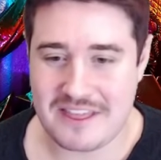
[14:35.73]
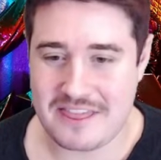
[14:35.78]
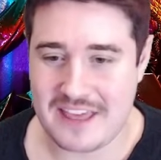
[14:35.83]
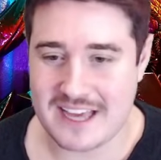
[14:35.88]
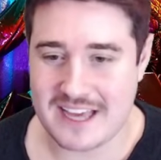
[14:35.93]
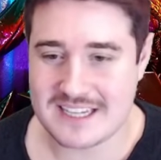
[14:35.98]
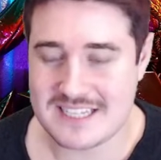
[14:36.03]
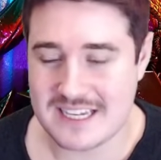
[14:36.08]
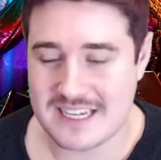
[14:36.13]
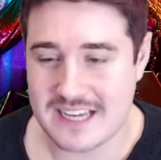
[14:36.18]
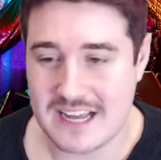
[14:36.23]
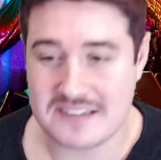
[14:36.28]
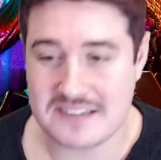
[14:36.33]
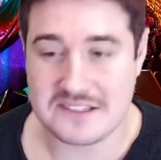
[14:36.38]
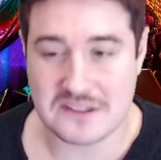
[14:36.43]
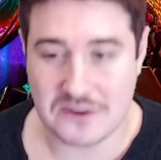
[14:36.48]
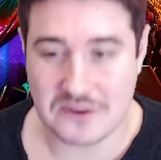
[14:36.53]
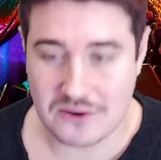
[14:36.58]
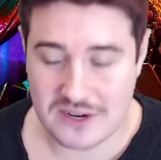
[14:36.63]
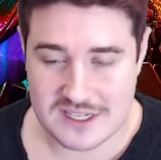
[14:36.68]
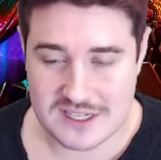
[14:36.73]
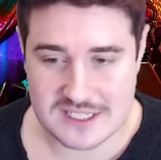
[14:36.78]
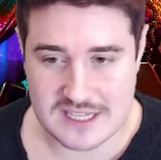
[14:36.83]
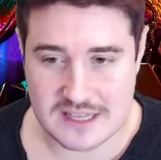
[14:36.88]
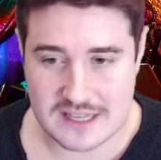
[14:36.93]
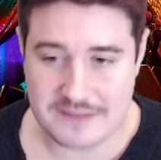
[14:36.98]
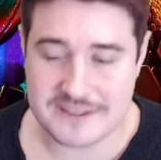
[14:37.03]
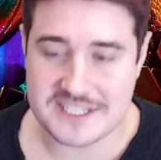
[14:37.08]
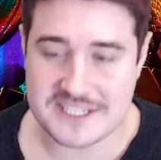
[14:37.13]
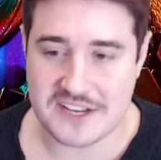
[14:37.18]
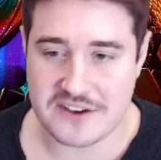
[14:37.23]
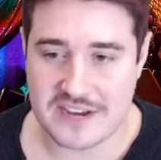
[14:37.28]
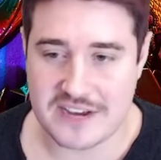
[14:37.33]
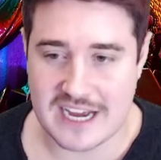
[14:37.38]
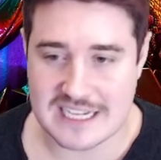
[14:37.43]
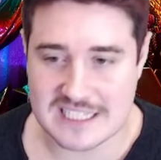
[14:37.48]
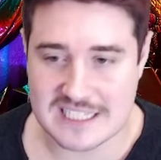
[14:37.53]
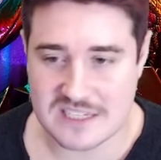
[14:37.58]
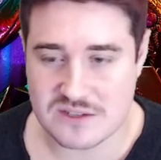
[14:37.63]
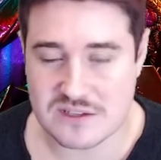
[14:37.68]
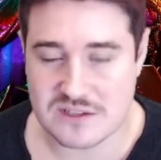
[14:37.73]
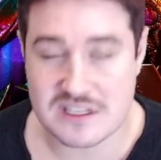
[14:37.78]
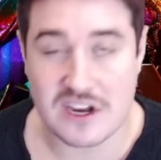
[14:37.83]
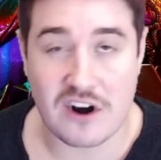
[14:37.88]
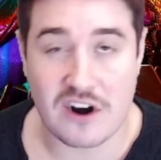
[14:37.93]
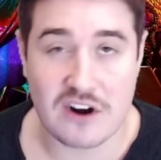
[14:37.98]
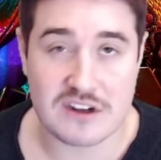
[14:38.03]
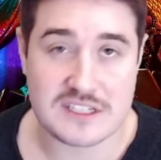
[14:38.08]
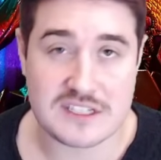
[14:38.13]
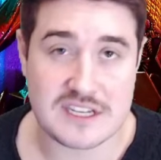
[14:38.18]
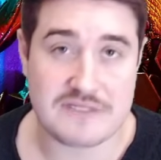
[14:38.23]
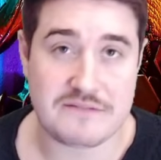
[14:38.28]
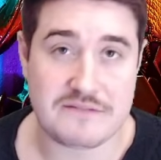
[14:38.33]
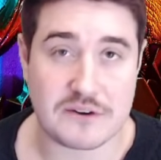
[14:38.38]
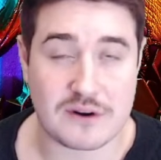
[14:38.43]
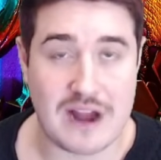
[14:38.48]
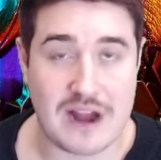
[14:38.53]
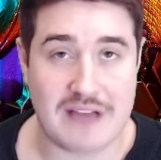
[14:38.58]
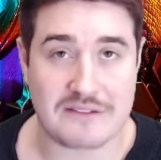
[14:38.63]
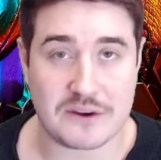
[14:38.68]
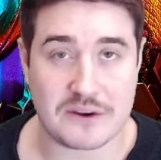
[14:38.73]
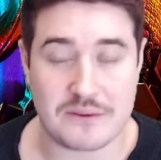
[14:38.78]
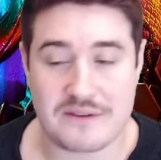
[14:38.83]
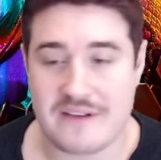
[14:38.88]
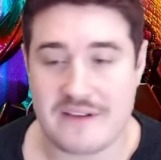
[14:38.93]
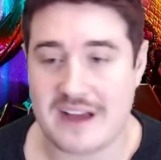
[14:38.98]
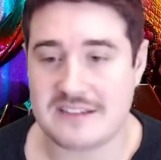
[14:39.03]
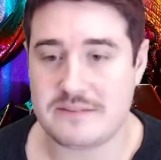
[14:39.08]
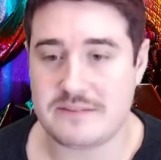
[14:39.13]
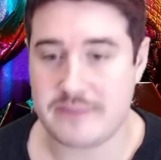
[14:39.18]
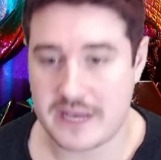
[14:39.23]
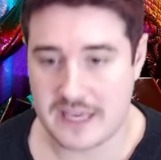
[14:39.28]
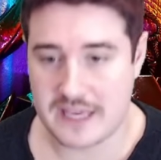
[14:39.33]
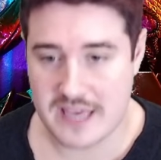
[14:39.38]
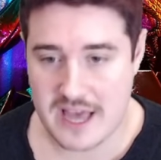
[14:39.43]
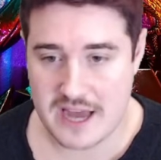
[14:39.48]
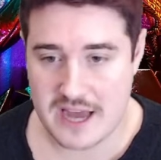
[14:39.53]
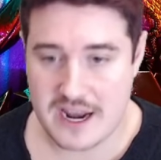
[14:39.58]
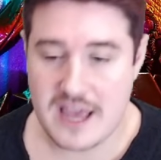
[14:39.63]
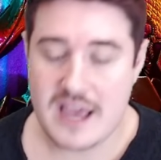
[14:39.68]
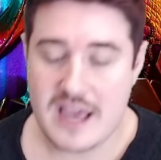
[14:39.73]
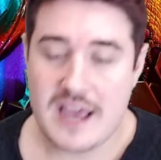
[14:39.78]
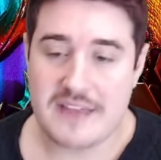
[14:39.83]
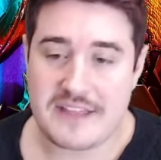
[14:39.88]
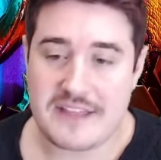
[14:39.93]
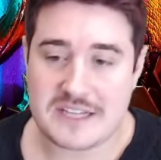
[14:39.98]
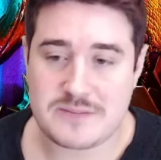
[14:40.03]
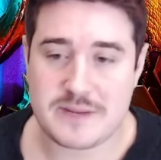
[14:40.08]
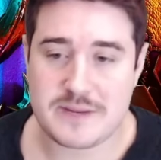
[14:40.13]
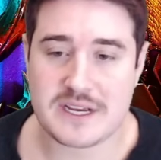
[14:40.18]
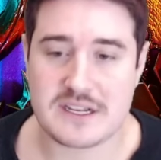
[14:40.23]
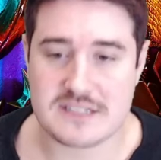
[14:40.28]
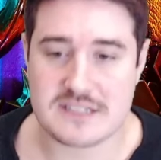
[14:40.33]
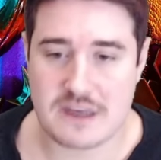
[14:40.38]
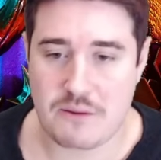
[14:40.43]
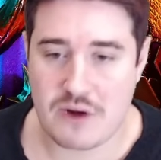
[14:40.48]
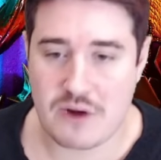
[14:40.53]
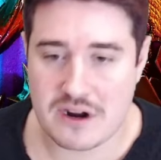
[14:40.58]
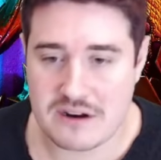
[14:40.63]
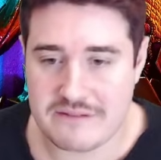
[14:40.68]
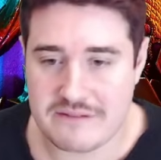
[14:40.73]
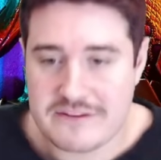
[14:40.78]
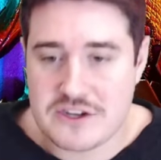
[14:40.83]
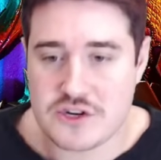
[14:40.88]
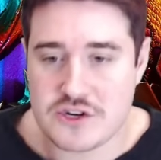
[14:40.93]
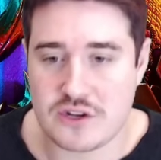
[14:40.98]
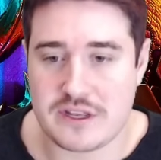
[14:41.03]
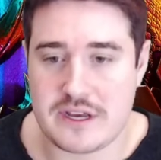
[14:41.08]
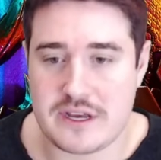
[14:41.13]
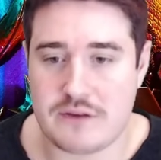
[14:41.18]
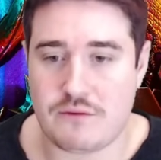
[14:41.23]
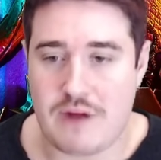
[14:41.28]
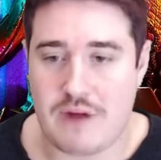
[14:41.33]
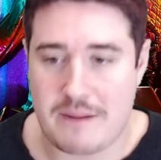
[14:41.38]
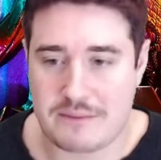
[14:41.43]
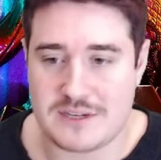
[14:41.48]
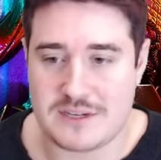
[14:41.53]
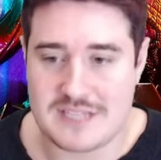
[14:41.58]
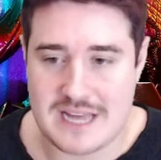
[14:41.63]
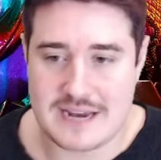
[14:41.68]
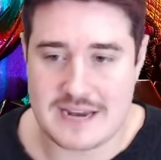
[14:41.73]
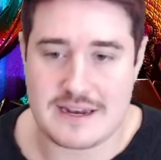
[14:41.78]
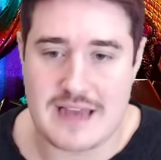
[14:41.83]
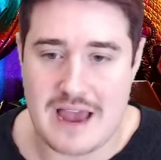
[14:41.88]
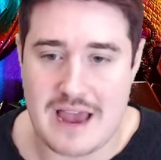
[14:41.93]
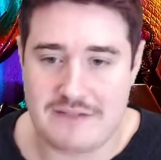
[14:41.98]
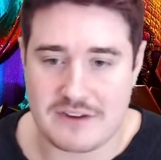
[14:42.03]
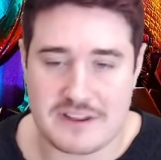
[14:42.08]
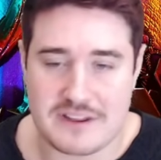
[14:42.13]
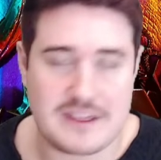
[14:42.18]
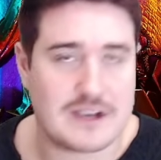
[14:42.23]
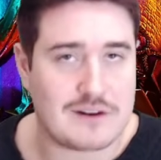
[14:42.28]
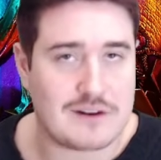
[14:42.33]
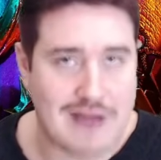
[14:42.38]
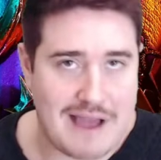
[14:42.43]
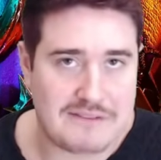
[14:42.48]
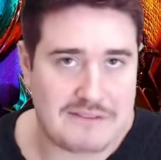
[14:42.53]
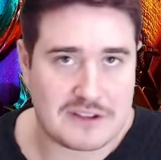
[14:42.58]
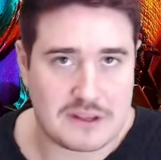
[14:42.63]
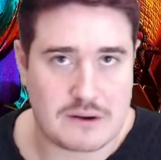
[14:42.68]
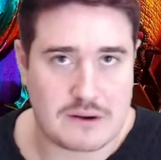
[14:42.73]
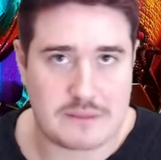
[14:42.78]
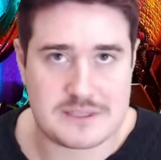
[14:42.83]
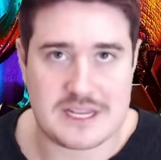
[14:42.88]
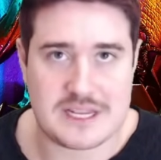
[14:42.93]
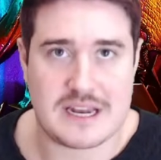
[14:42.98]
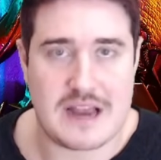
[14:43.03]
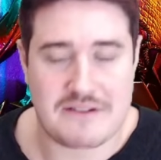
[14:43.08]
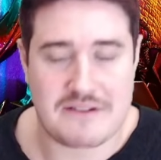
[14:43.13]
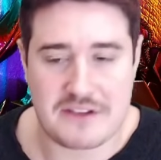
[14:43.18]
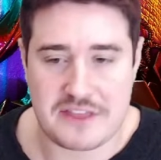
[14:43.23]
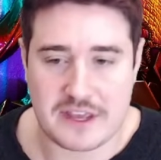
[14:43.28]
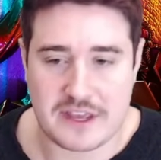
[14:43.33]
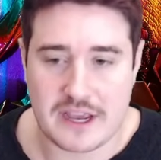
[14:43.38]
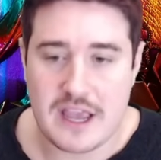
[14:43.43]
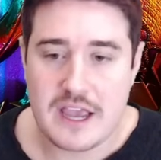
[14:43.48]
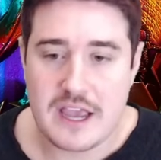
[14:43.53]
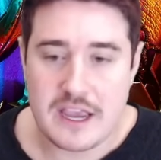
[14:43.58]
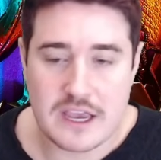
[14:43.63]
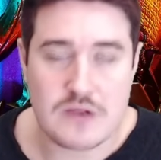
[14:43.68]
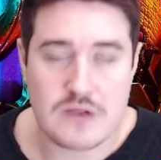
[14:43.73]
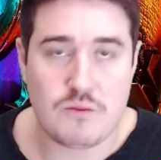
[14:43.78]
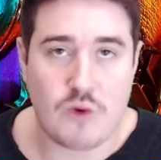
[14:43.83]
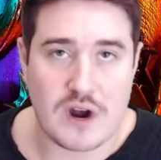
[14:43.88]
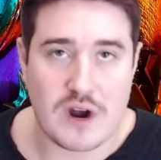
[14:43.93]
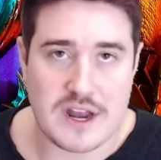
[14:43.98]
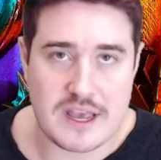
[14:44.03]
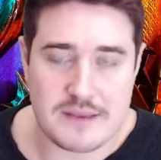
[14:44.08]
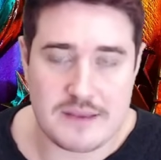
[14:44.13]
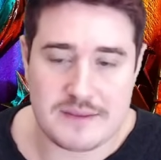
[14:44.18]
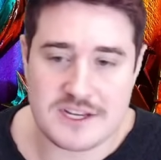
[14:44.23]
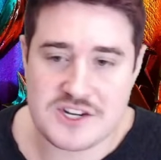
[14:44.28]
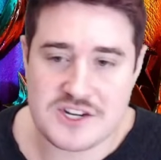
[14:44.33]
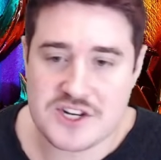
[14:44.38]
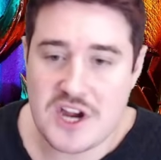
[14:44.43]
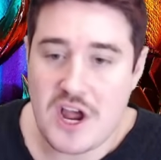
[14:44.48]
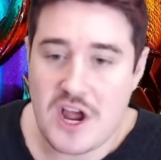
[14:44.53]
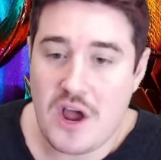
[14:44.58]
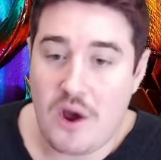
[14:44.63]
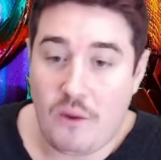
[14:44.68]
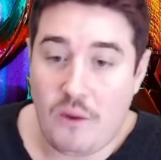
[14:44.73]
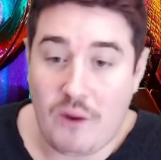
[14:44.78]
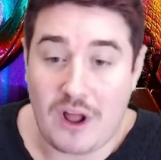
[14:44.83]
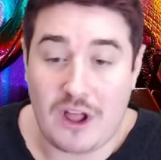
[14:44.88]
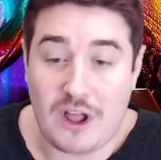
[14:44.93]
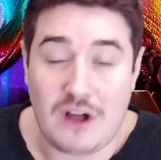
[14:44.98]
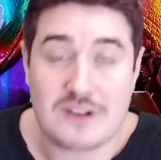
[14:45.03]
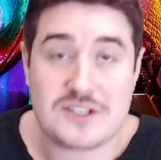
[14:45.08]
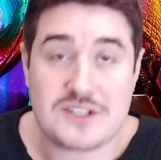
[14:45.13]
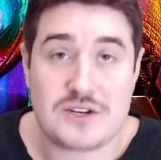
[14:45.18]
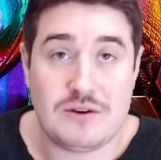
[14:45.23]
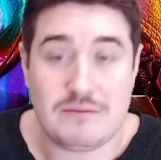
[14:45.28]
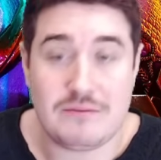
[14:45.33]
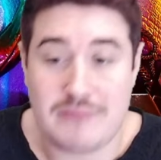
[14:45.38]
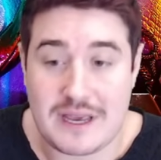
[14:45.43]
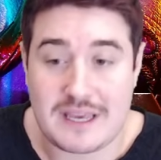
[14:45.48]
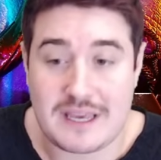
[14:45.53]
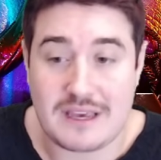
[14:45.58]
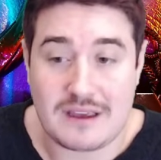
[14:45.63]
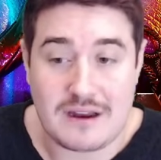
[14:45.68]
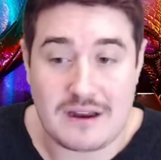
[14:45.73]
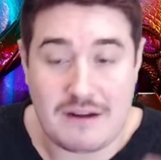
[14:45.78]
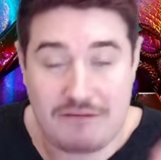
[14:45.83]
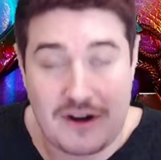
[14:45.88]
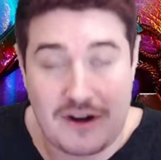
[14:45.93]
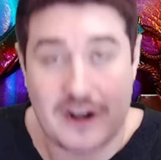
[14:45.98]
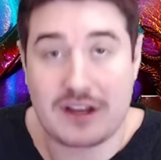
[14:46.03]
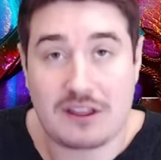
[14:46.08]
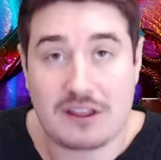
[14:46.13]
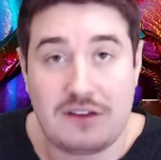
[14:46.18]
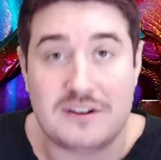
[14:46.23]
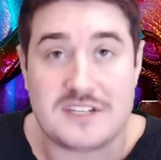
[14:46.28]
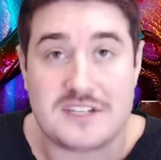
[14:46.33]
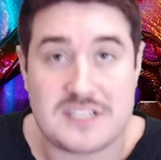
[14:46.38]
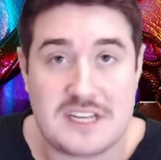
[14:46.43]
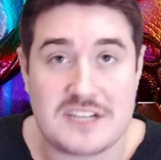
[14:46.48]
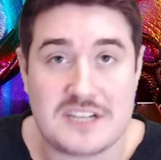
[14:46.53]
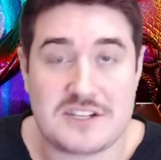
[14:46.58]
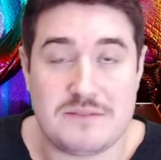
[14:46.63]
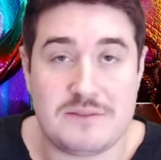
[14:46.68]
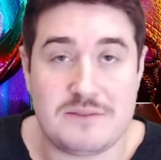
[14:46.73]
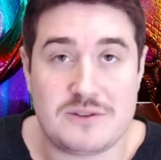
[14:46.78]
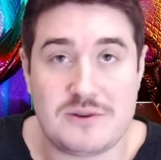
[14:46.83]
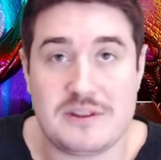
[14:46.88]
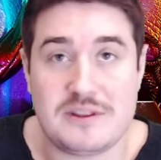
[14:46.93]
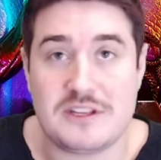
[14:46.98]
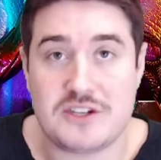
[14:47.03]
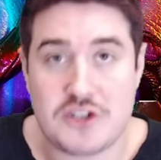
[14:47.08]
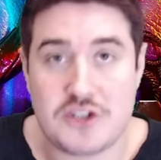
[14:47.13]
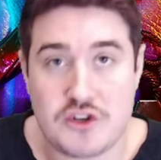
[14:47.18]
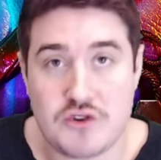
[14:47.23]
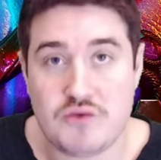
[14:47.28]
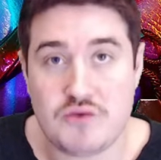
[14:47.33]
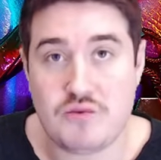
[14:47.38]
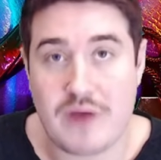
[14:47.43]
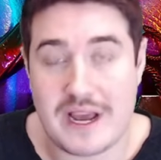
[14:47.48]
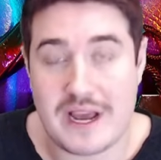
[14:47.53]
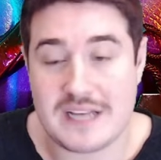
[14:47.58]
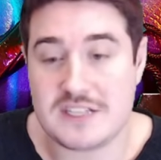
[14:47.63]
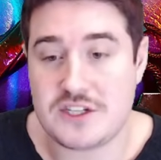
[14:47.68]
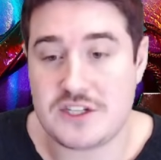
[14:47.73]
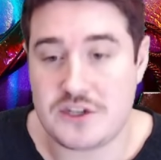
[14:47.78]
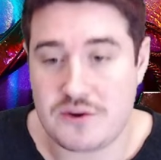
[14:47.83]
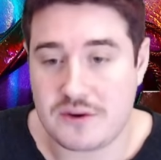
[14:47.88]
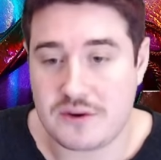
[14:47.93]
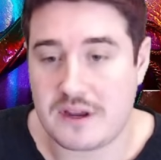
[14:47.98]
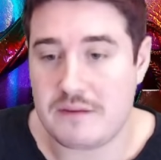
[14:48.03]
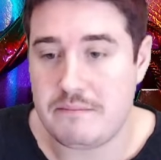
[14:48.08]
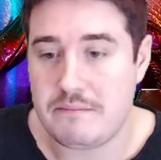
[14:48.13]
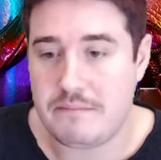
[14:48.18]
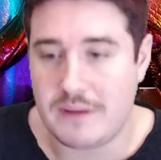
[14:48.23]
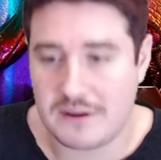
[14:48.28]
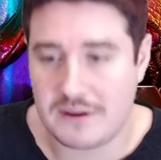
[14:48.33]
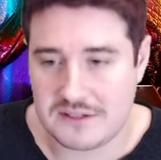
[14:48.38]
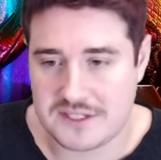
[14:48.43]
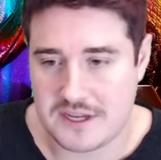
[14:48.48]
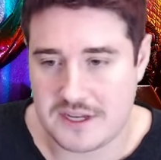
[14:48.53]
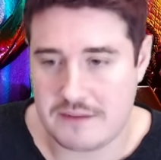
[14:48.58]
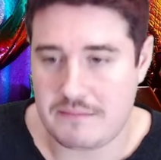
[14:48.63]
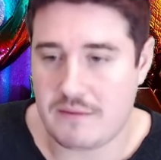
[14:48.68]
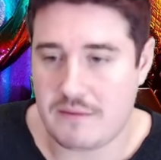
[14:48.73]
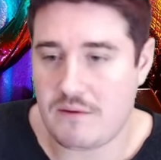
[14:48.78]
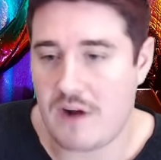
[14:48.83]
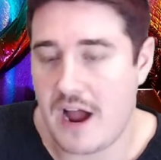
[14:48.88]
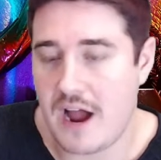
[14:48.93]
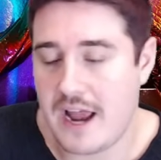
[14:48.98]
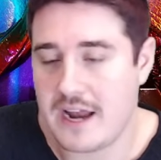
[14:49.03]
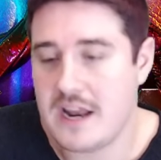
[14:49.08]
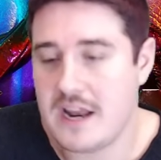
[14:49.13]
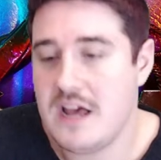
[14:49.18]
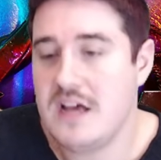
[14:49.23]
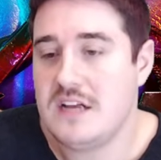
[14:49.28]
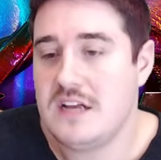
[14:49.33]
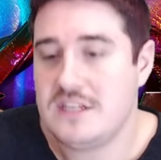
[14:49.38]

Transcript: Thanks again, Dolores. And let me tell you guys, this was the hardest infographic we've had to make yet. And that's because I wanted to visually represent everything, graphically represent everything in one image, while also making a very clear distinction between the two ways you can build him, right?